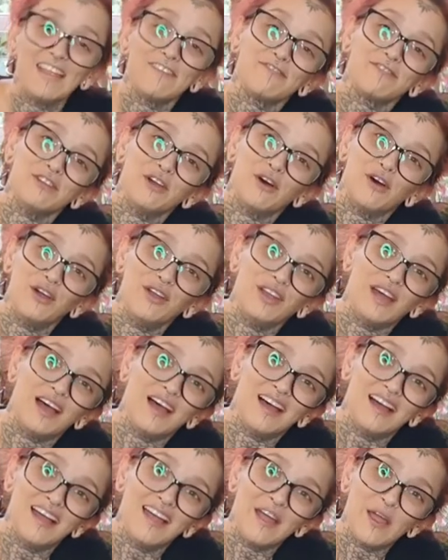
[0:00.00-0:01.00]
If not,
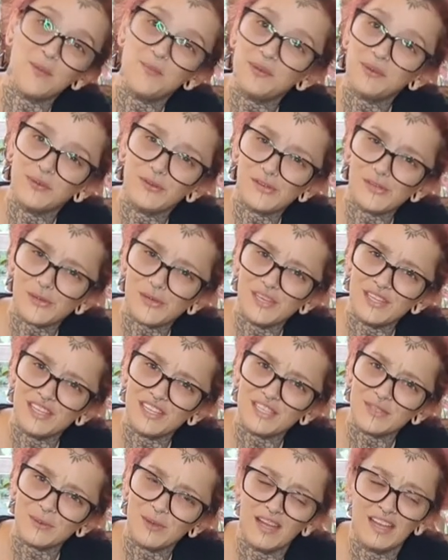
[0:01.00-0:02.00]
uh, I hope you enjoy
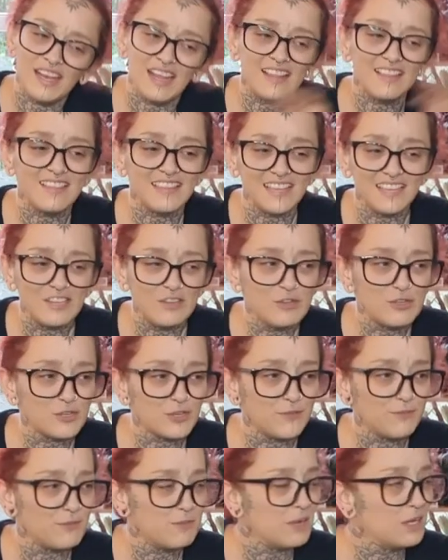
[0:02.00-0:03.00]
this one and thank you
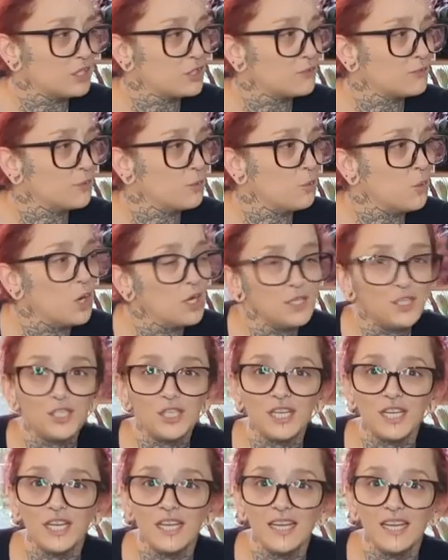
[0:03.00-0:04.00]
so much for
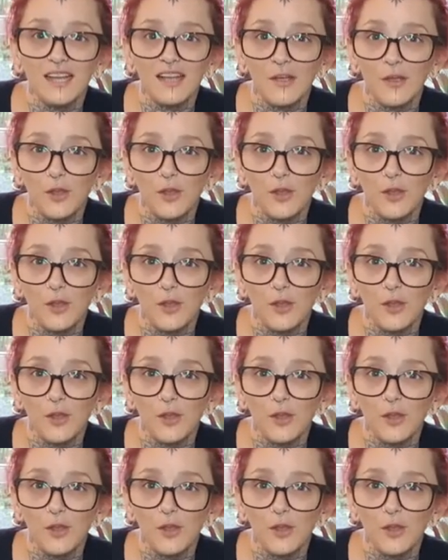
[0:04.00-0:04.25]
watching.